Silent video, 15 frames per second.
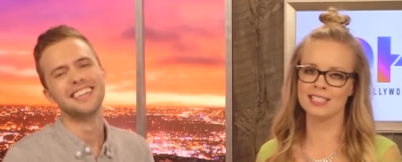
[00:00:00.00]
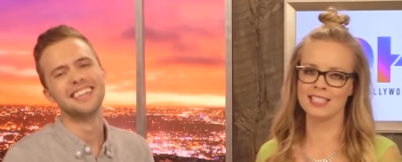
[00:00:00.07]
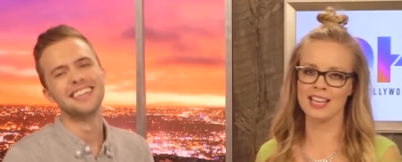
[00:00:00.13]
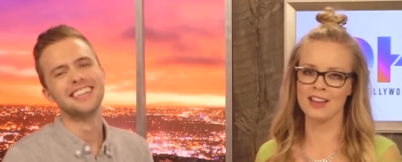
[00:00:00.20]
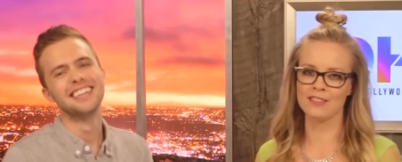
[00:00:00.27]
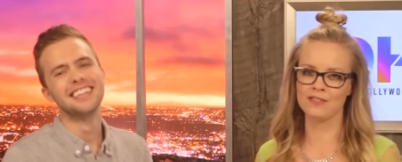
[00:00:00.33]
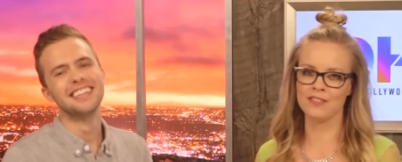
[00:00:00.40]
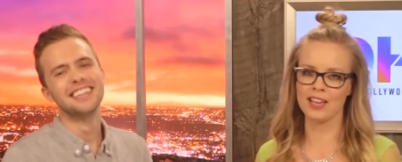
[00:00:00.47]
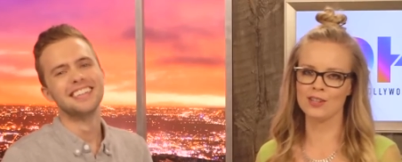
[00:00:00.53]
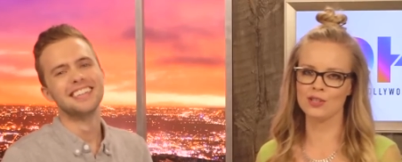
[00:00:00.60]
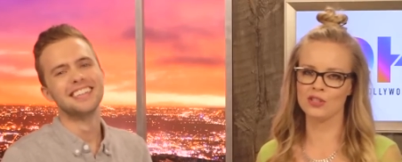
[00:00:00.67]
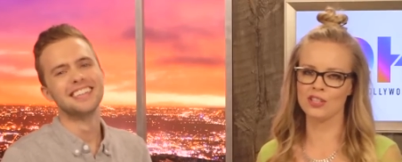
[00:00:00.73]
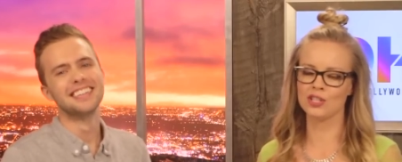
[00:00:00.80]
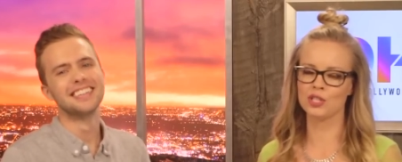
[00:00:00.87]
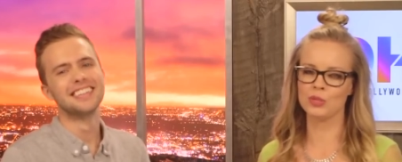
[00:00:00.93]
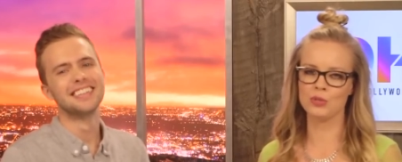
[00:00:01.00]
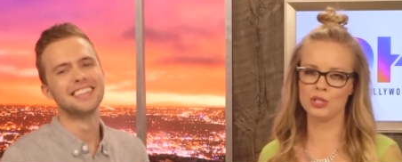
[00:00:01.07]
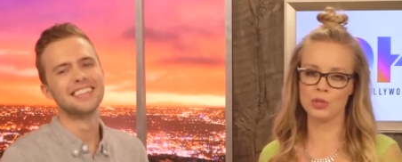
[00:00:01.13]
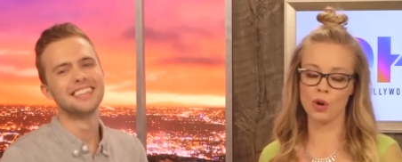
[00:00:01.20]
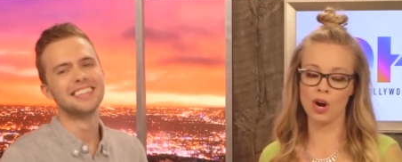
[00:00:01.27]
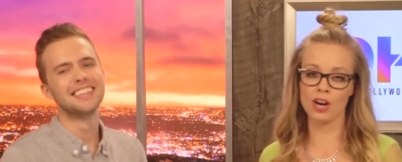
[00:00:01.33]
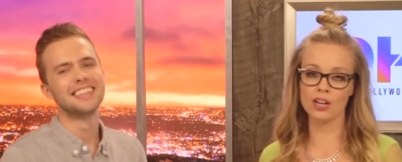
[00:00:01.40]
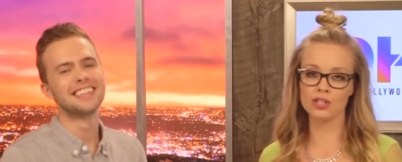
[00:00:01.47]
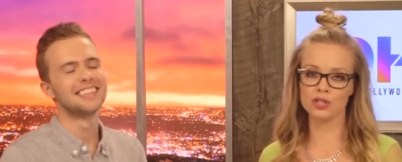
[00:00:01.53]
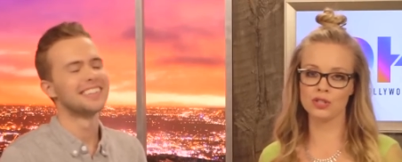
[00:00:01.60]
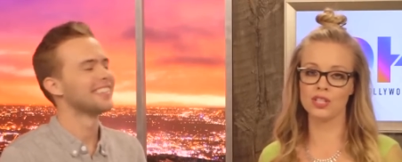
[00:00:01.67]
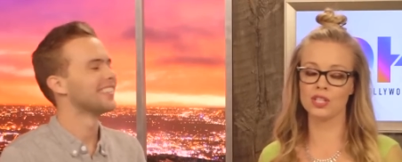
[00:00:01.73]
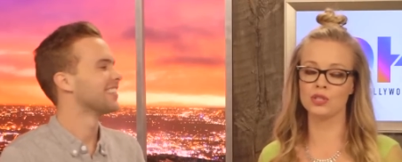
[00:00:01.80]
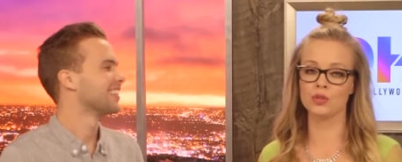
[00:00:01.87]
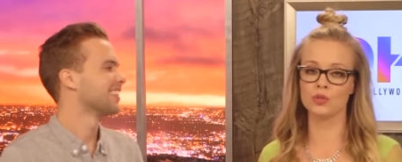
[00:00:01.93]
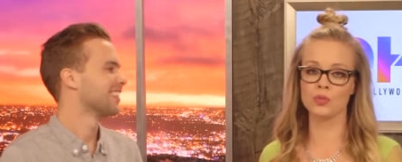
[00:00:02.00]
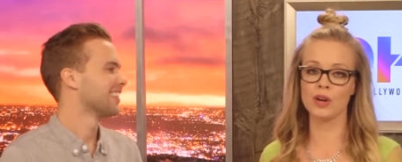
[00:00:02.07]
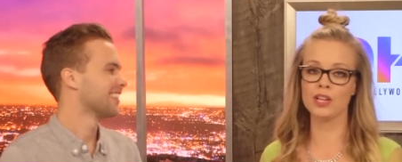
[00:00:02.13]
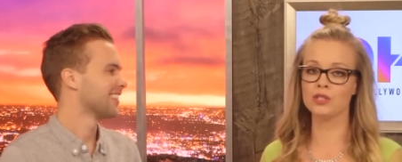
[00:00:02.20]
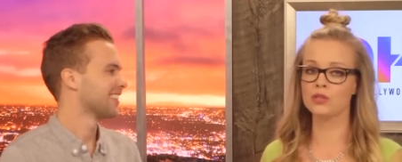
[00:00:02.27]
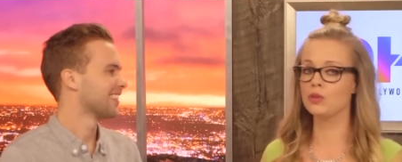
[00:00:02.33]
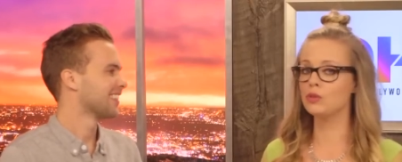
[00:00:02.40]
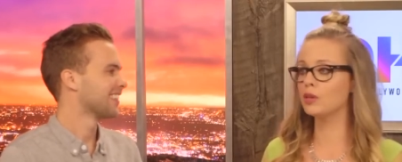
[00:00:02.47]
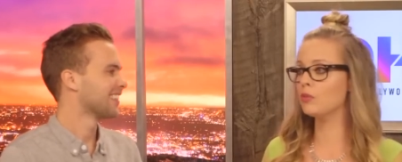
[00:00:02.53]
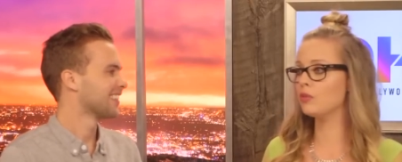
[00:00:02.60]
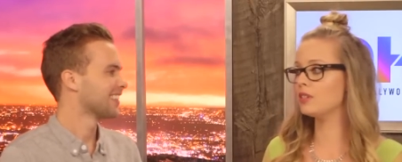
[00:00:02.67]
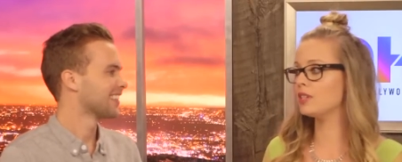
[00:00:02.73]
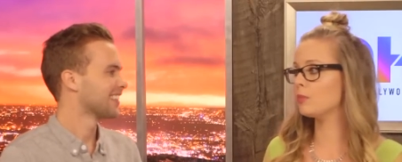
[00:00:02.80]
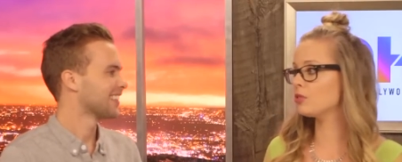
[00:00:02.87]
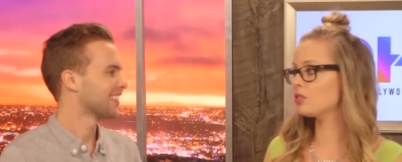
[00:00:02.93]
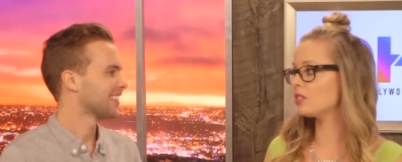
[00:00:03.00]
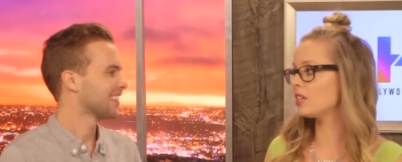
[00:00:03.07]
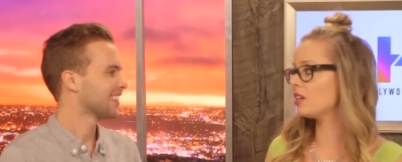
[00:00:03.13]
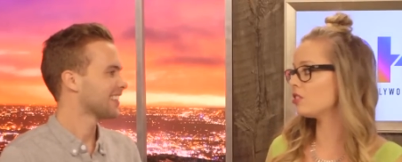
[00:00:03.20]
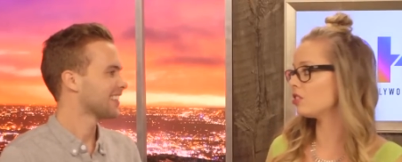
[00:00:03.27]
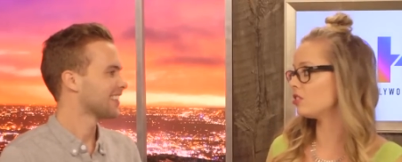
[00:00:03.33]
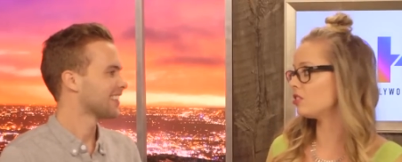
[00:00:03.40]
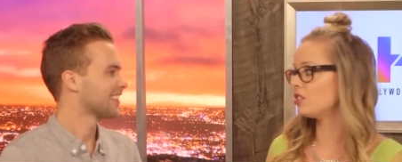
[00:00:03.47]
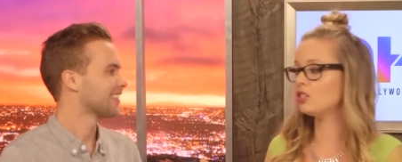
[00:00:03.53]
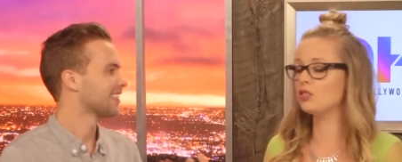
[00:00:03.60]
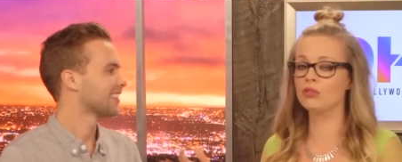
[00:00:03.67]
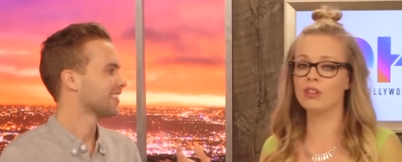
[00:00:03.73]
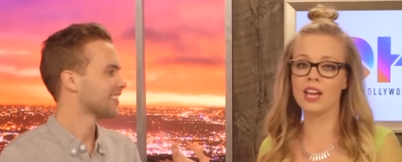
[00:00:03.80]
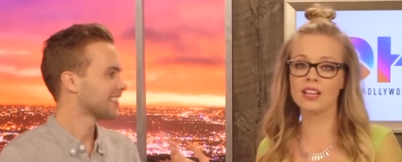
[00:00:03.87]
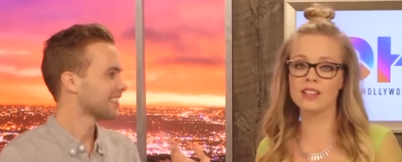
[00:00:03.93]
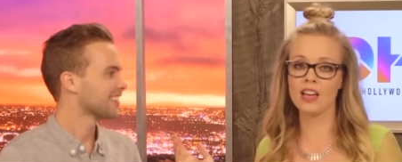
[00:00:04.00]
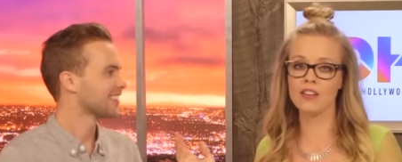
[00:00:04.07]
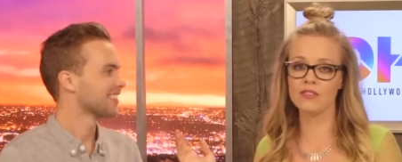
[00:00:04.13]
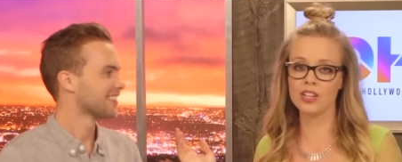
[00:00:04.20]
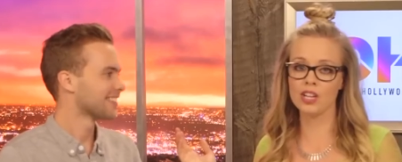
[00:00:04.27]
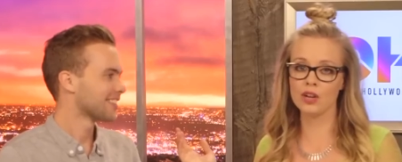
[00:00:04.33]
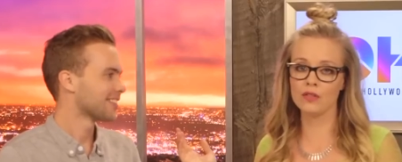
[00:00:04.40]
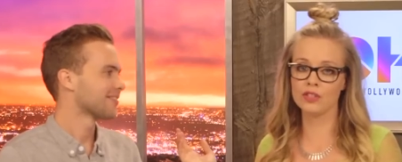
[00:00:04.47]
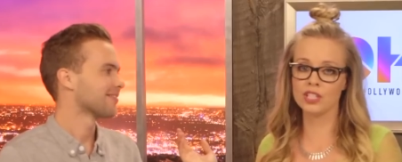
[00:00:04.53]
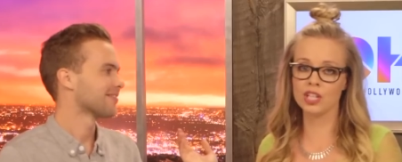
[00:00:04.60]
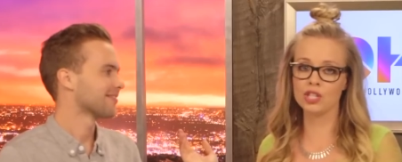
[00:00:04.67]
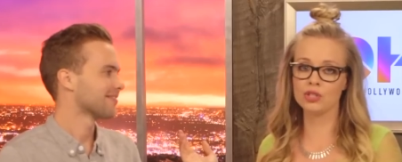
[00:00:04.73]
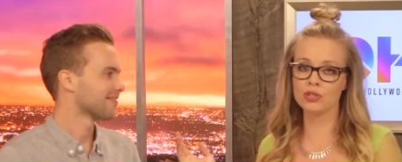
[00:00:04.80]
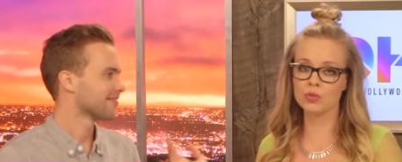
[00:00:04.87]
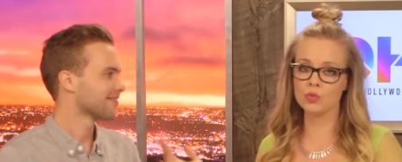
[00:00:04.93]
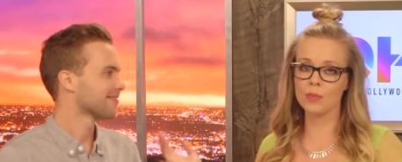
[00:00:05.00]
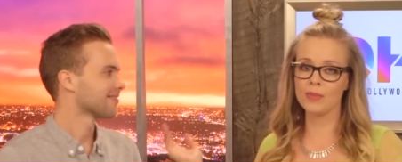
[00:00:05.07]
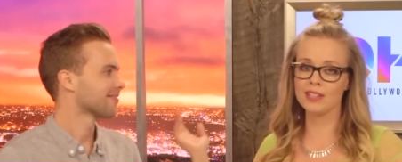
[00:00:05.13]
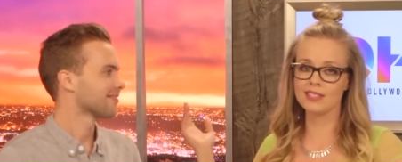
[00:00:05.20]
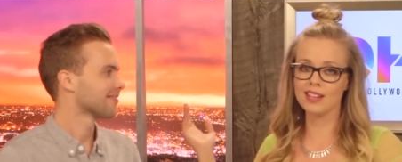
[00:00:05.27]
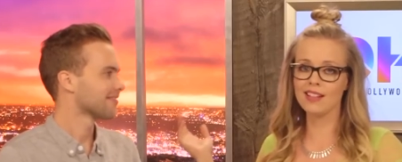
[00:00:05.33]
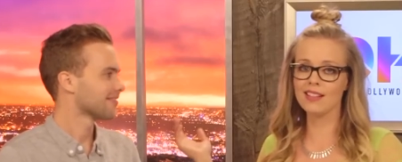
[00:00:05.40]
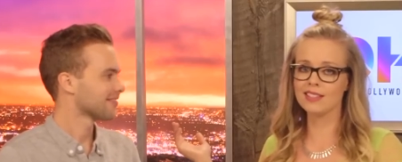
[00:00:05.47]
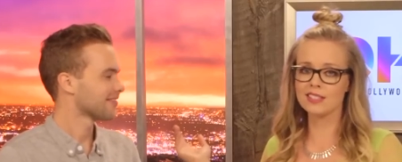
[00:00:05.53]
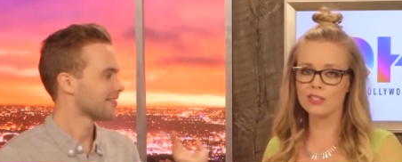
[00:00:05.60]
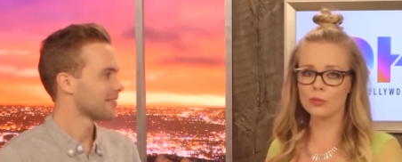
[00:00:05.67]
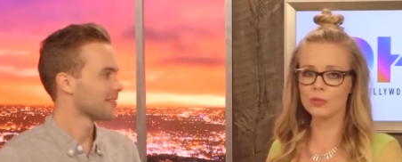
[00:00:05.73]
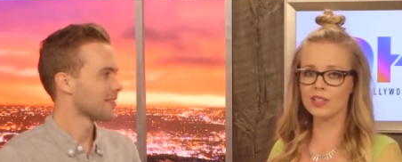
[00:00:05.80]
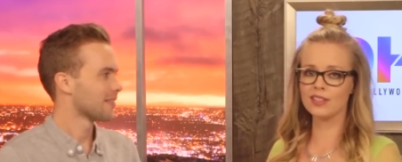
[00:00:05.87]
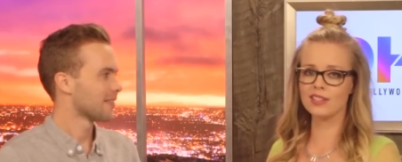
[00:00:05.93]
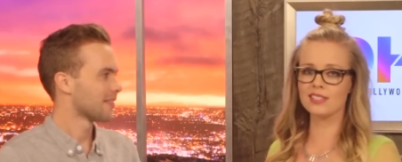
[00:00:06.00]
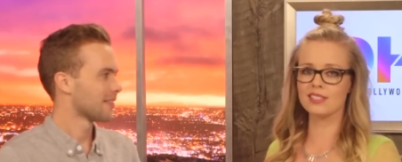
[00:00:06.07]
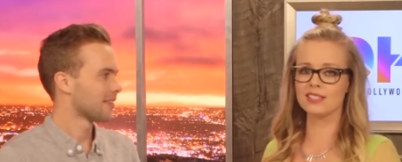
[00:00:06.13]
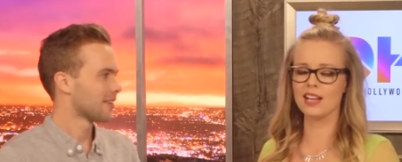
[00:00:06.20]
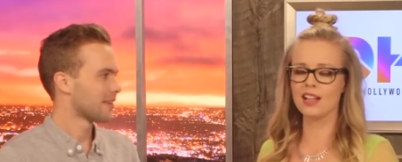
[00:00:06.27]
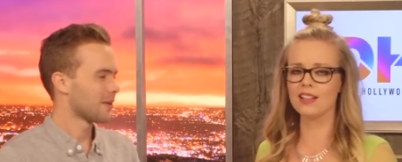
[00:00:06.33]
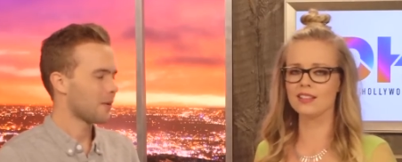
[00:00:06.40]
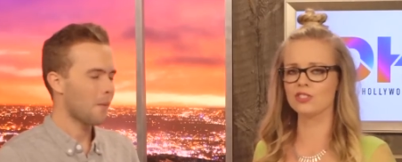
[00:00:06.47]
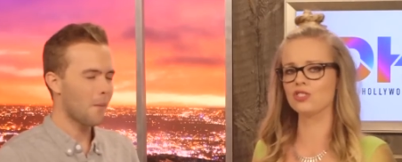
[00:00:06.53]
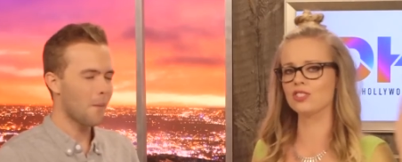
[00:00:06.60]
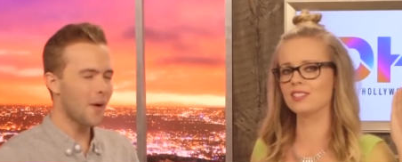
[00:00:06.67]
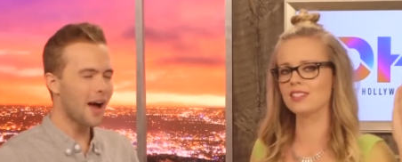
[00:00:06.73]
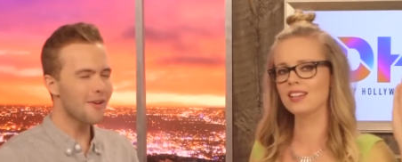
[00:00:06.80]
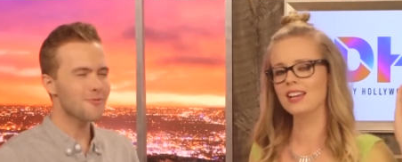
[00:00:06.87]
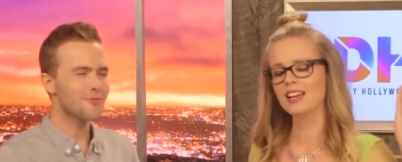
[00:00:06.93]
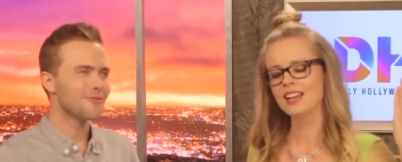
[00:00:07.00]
Speaker 1: to that fan? Do you think she was too harsh? Do you think she was right? Do you agree with the double standards? Did you like that video for Dangerous Woman? Tell us. So many things to tell us. Just wow.